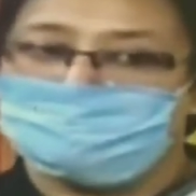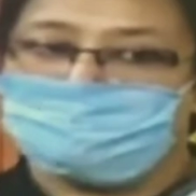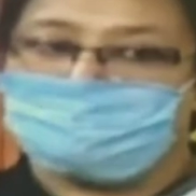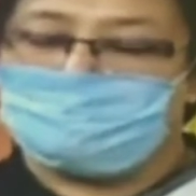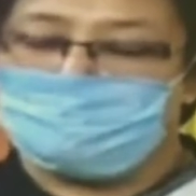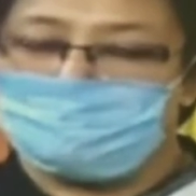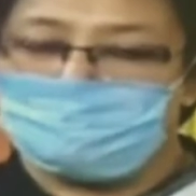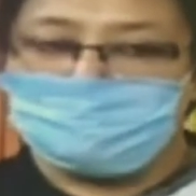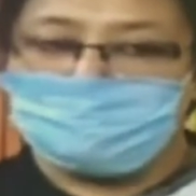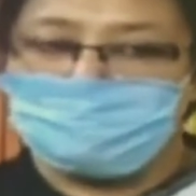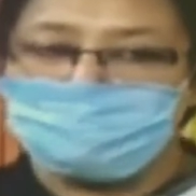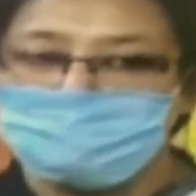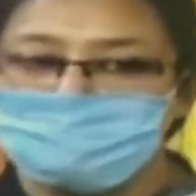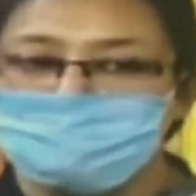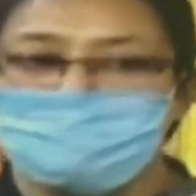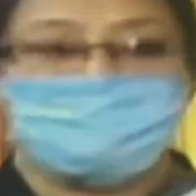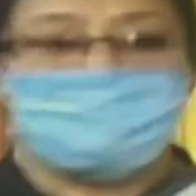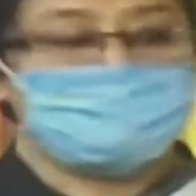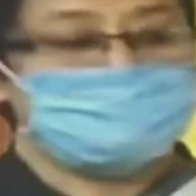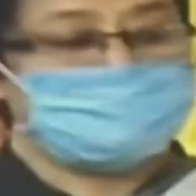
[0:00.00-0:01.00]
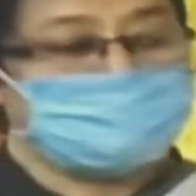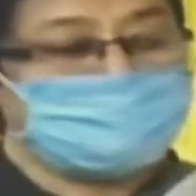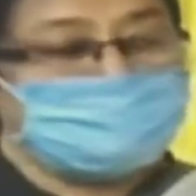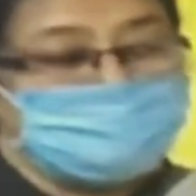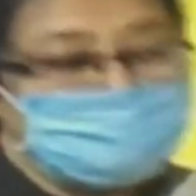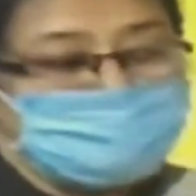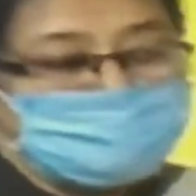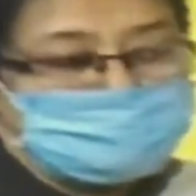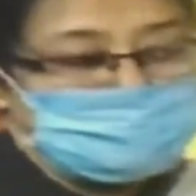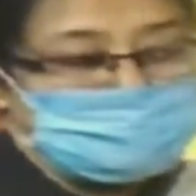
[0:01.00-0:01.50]
All right? So you
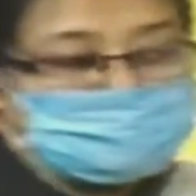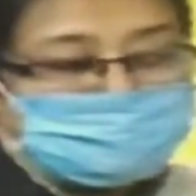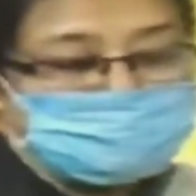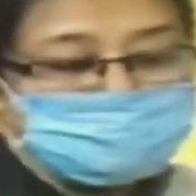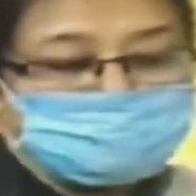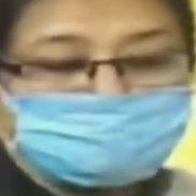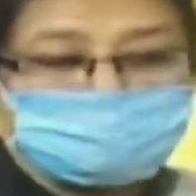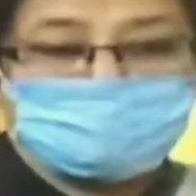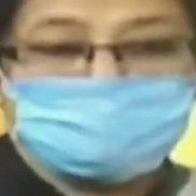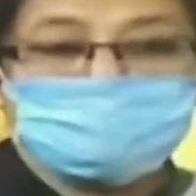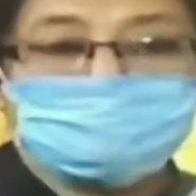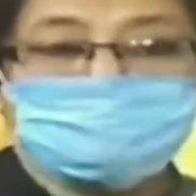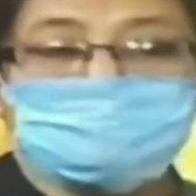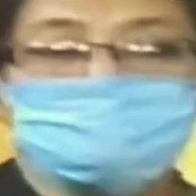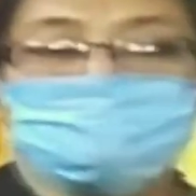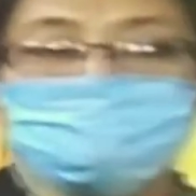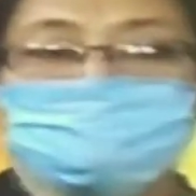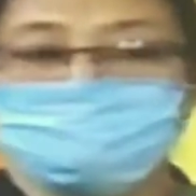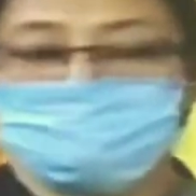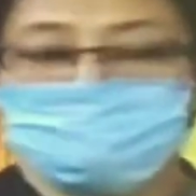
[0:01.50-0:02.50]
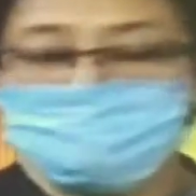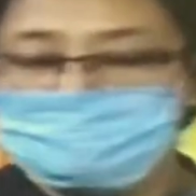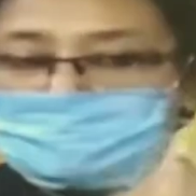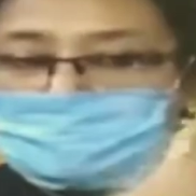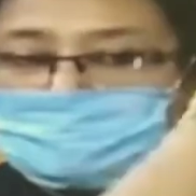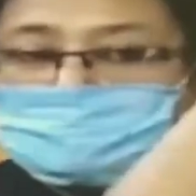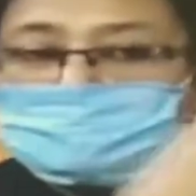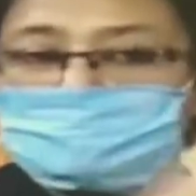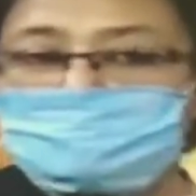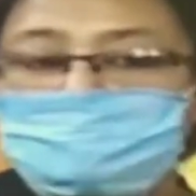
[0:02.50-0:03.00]
need to put a
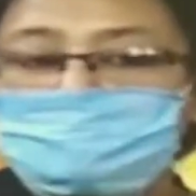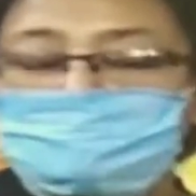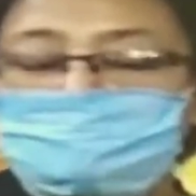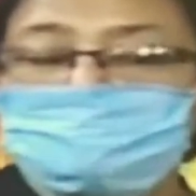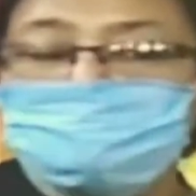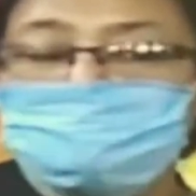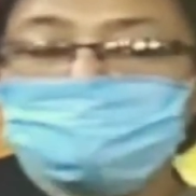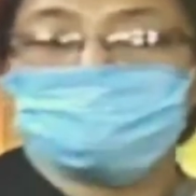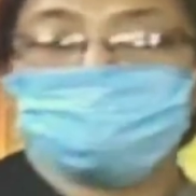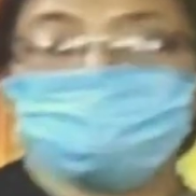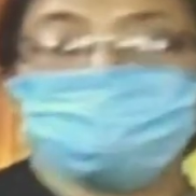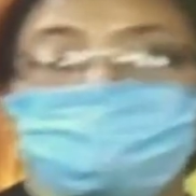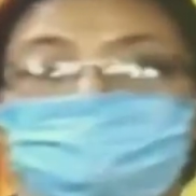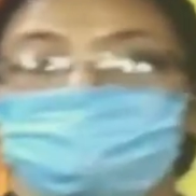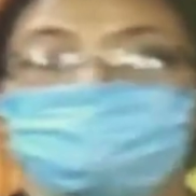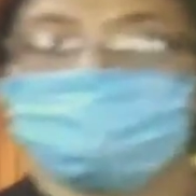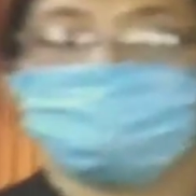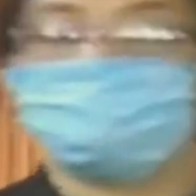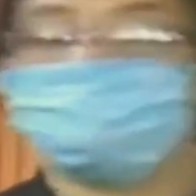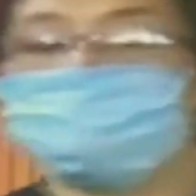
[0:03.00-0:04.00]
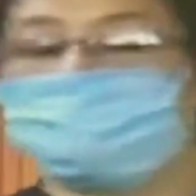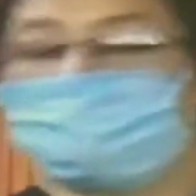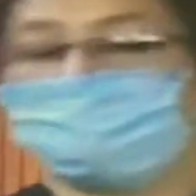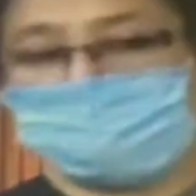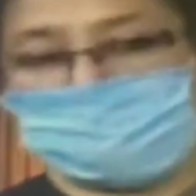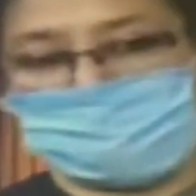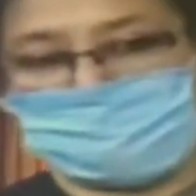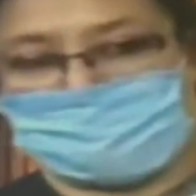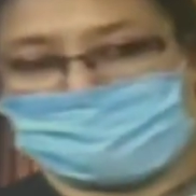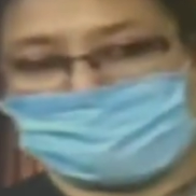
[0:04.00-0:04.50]
signature to give it a sense of
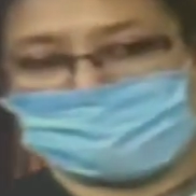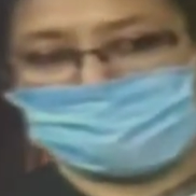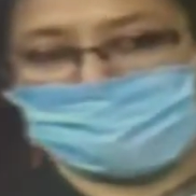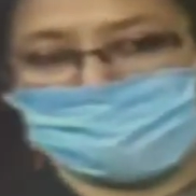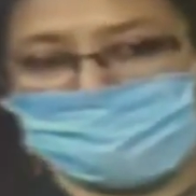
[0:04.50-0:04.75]
completion.